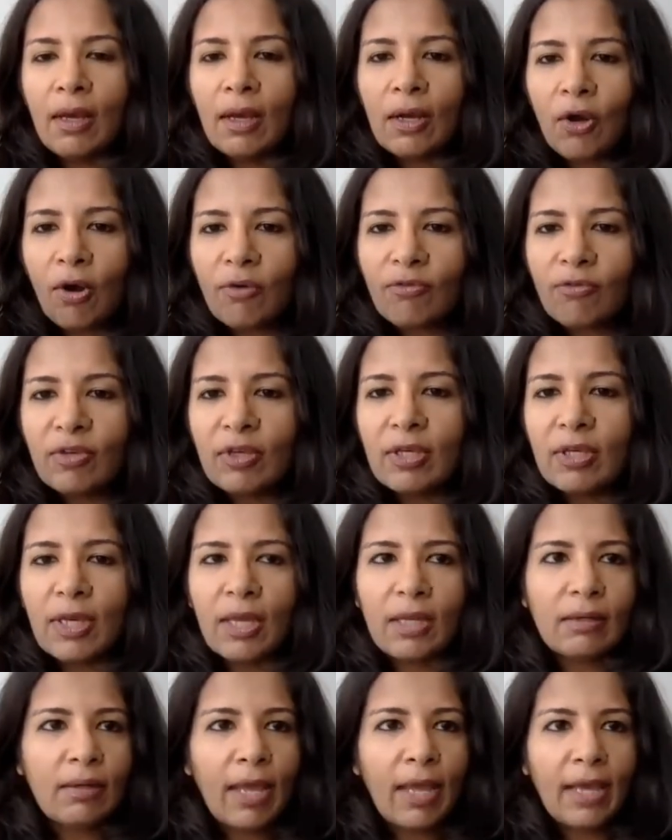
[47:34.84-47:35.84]
coffee
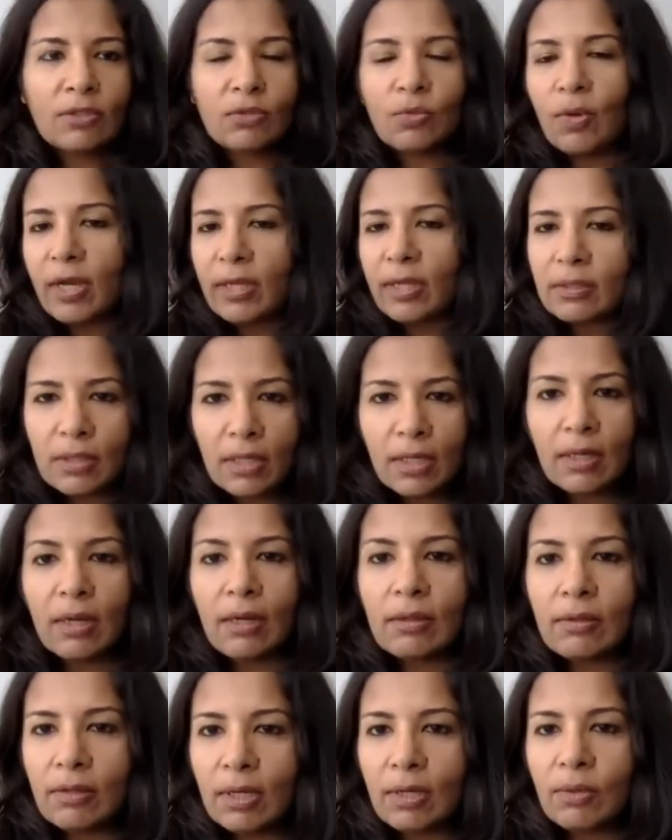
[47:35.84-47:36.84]
and X, Y, and Z
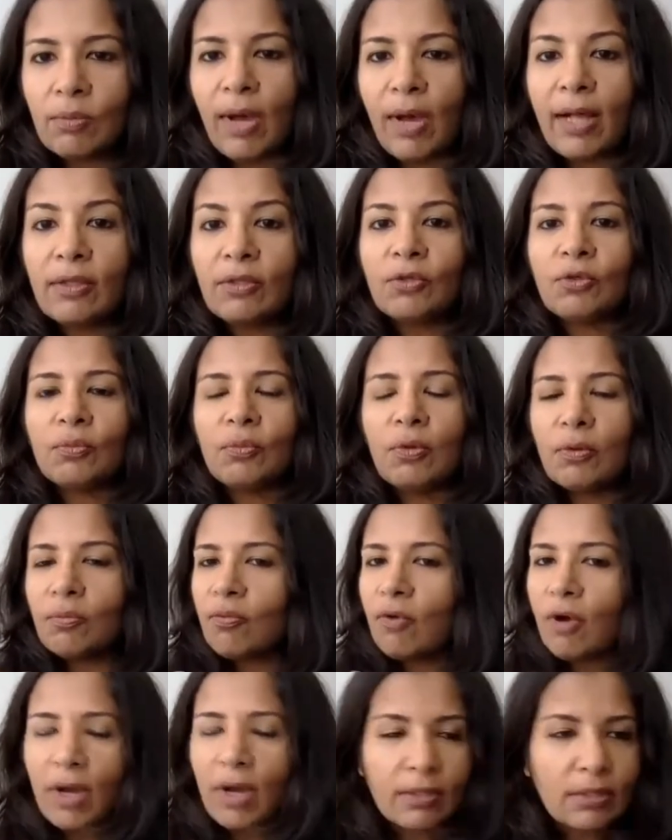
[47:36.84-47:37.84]
are great value, but
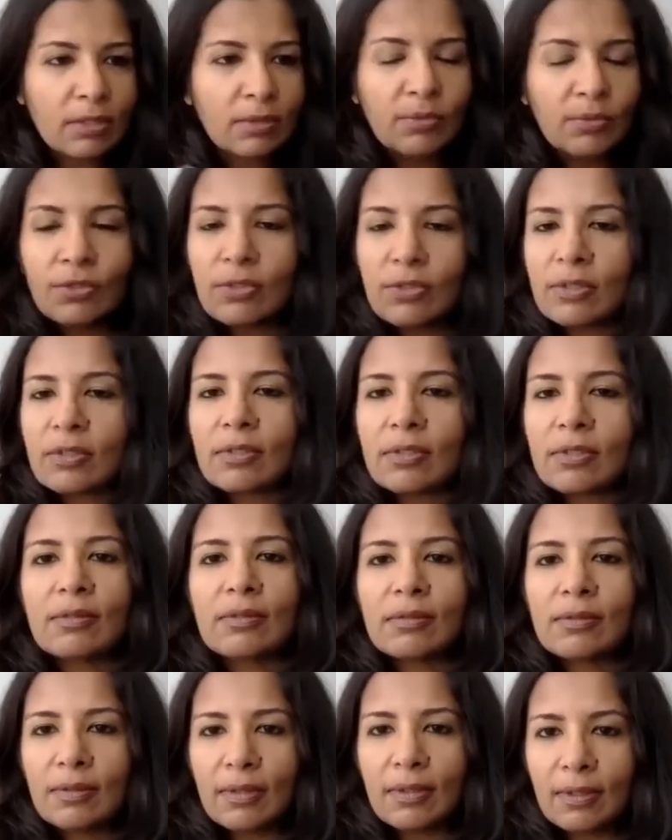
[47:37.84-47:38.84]
for customers, it
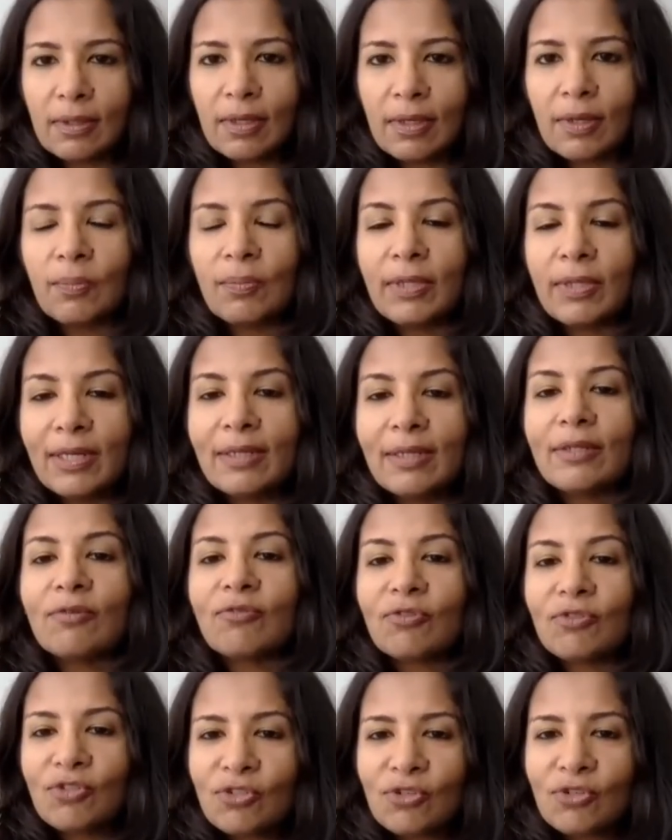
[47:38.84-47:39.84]
is a completely
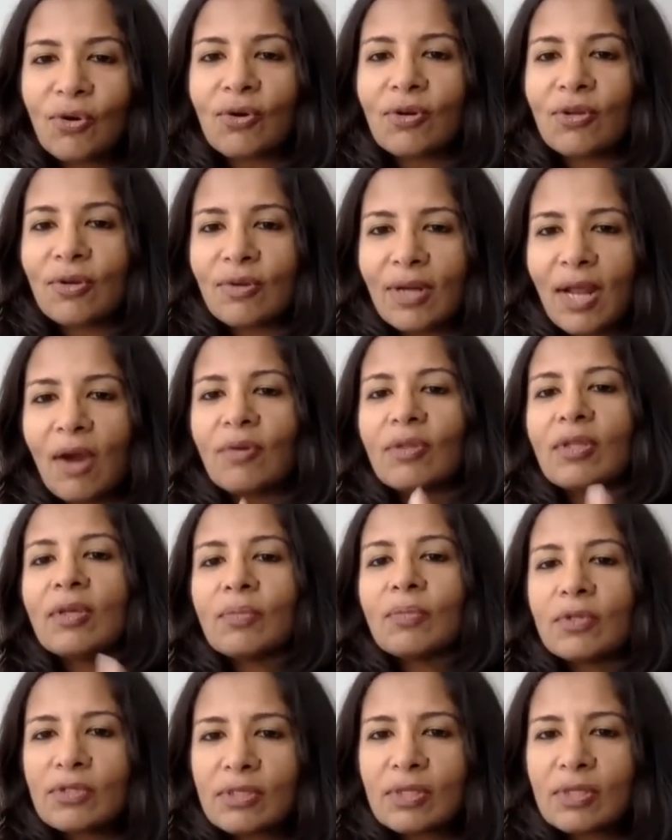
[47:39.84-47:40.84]
different story on how they
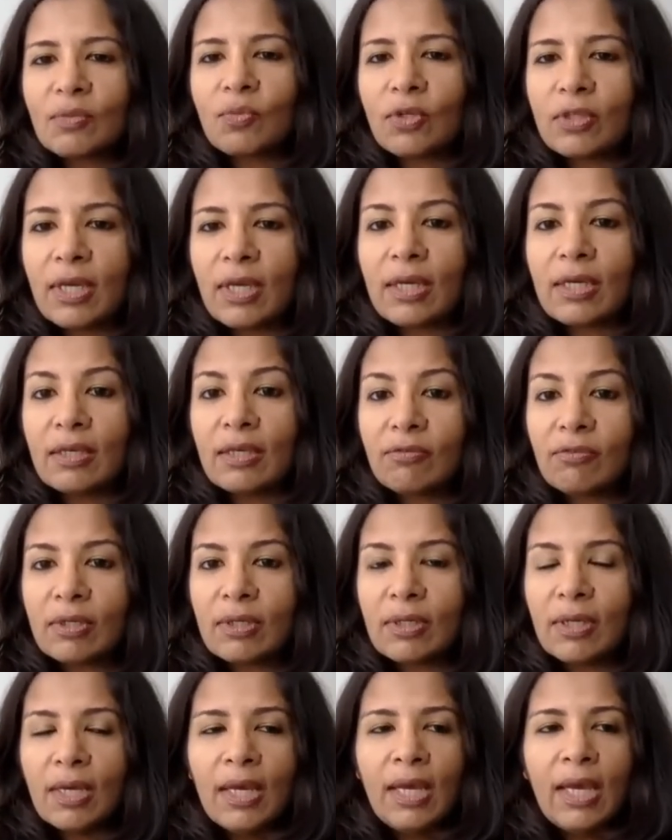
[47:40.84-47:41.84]
perceive what they're given.